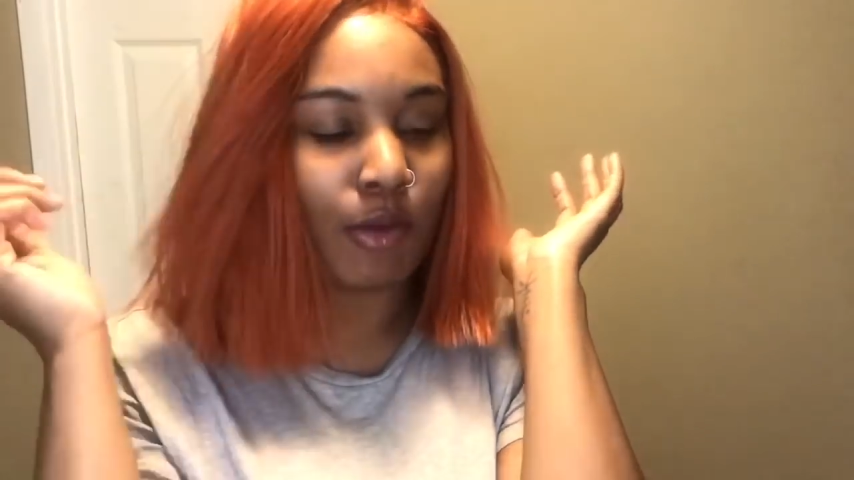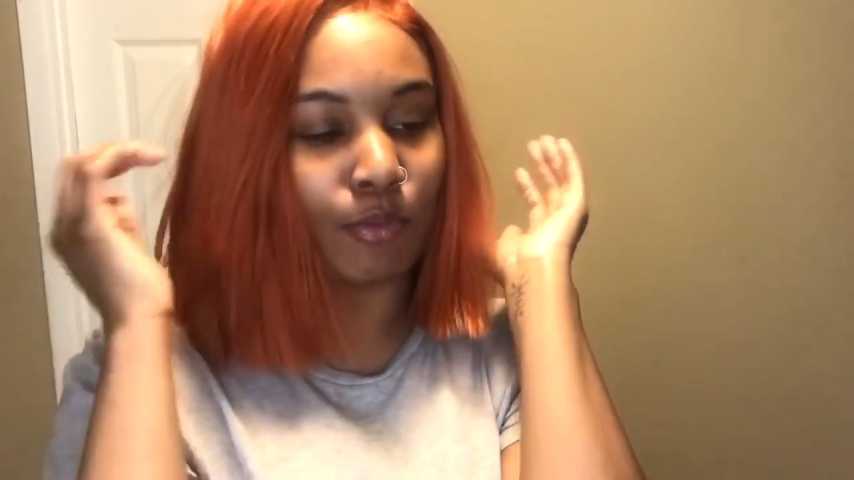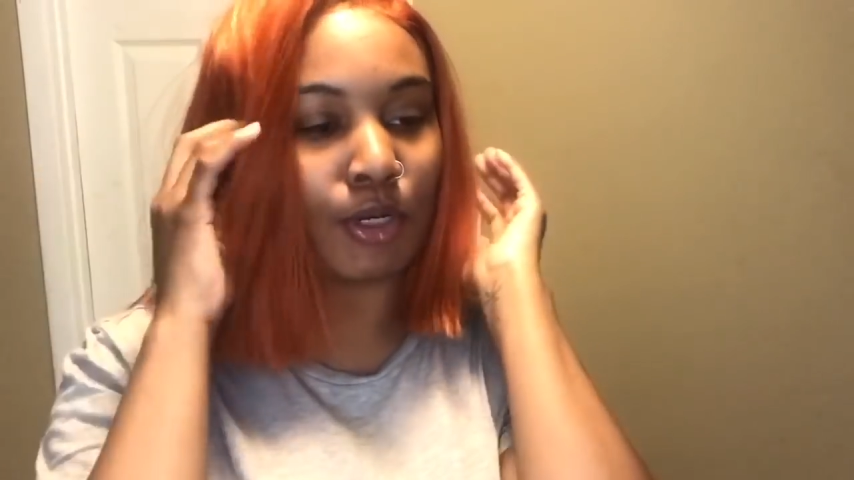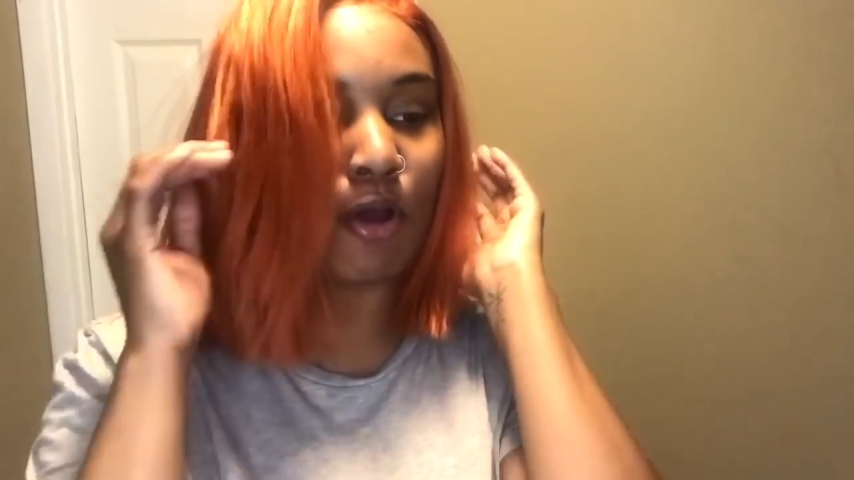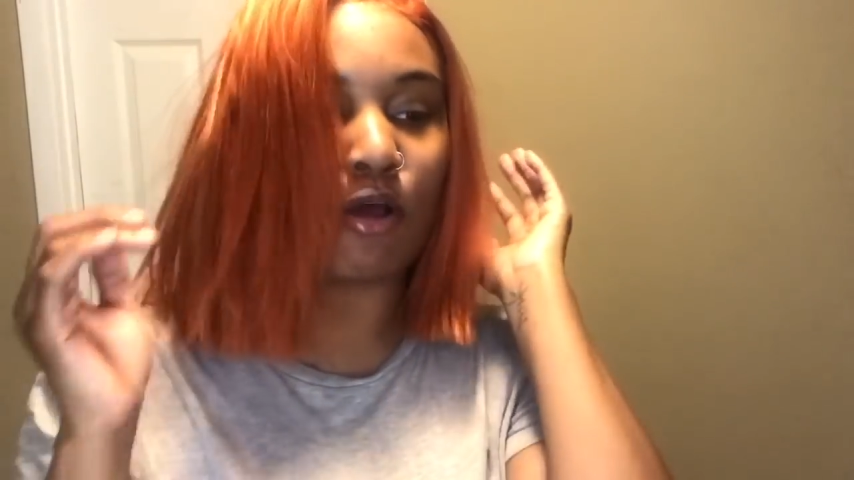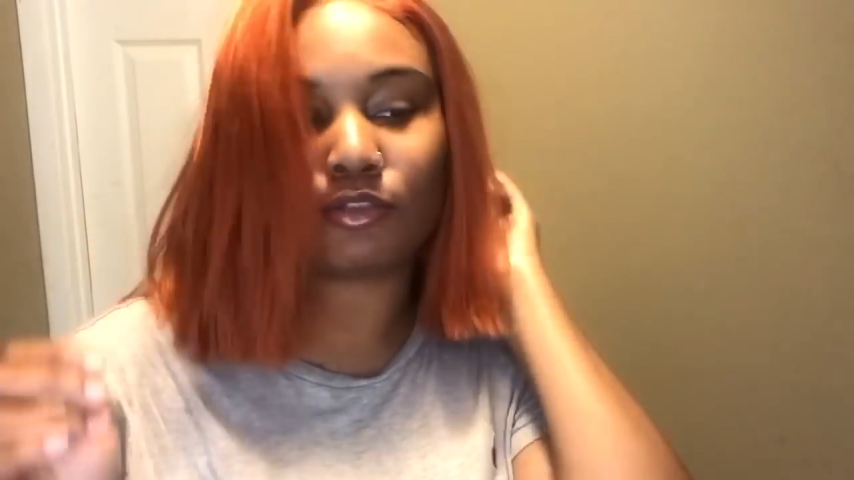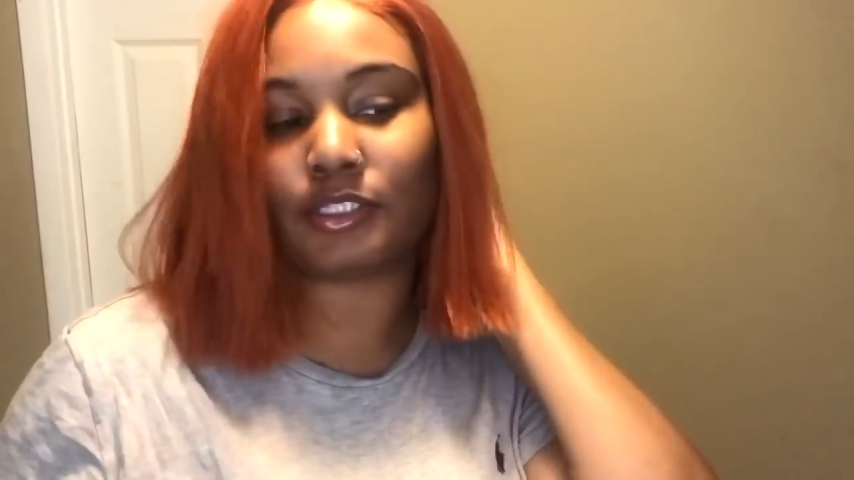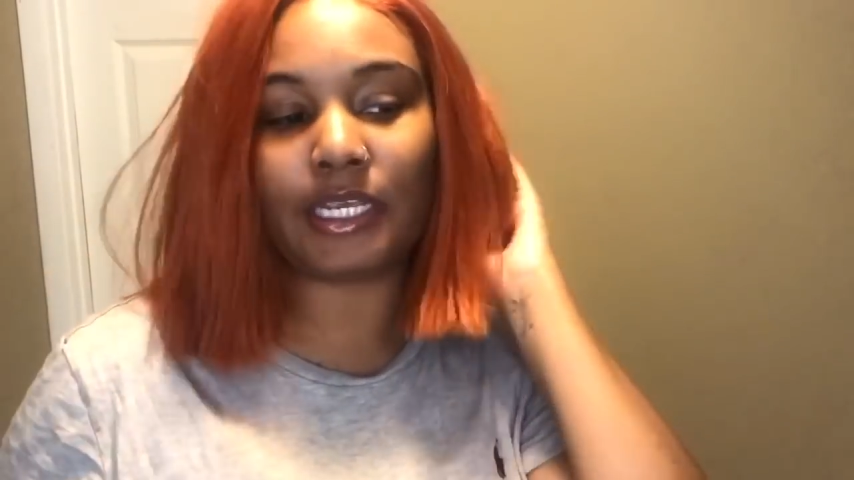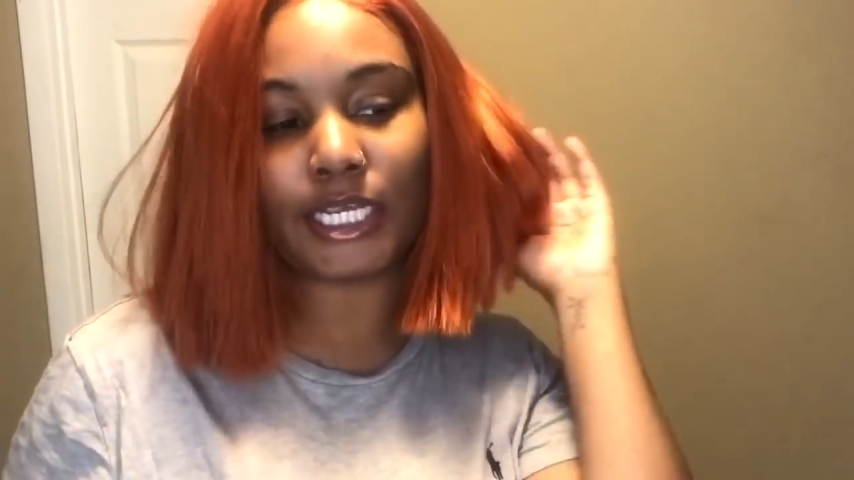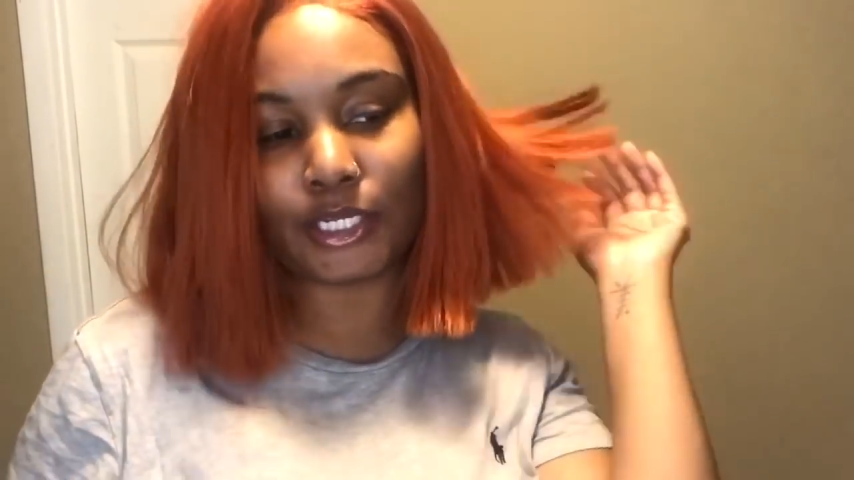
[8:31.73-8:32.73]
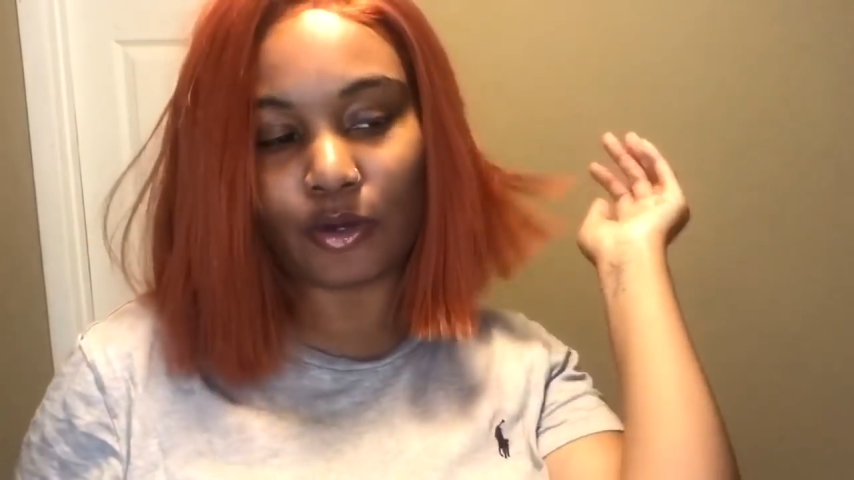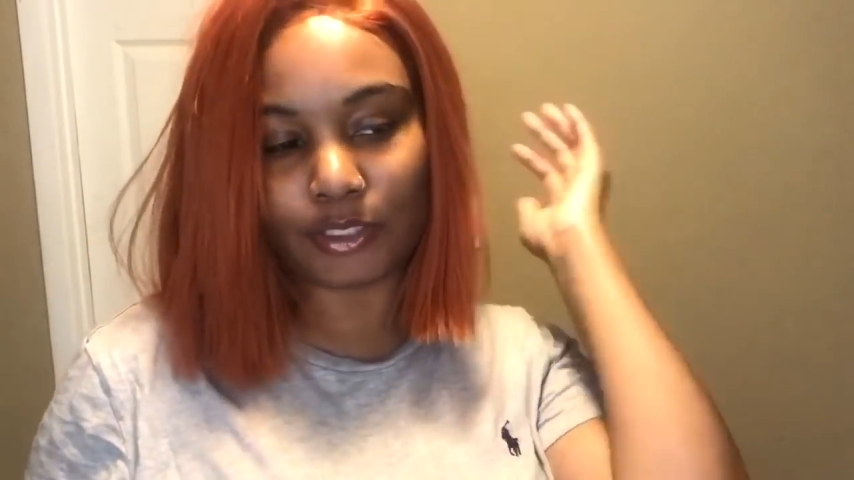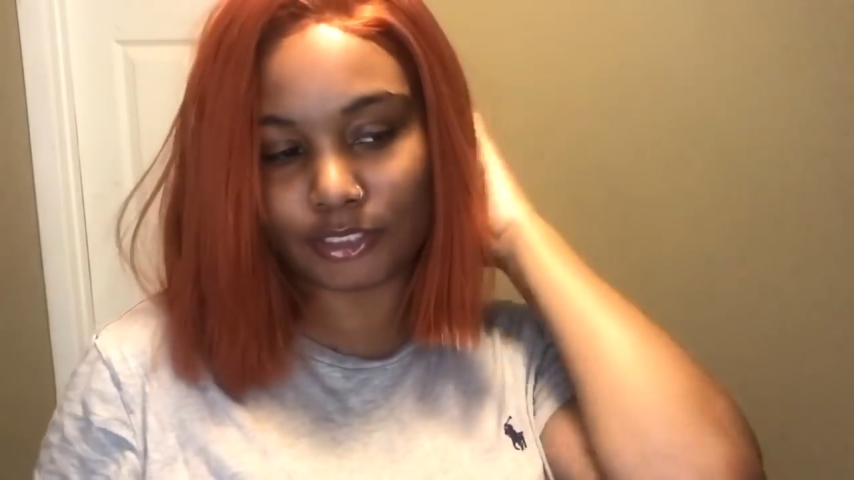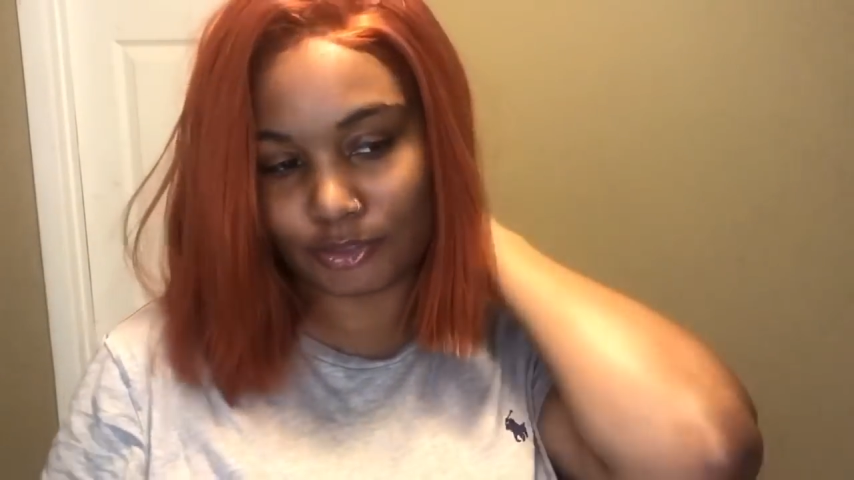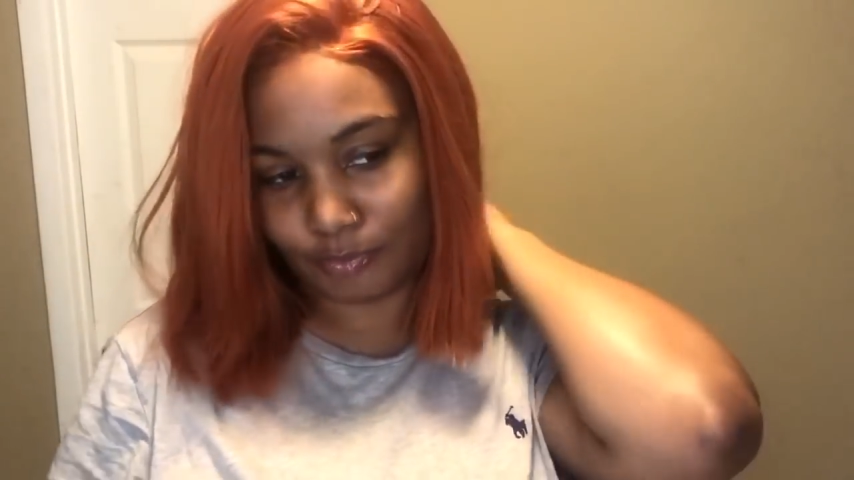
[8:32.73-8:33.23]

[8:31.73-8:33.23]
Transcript: real alter ego-ish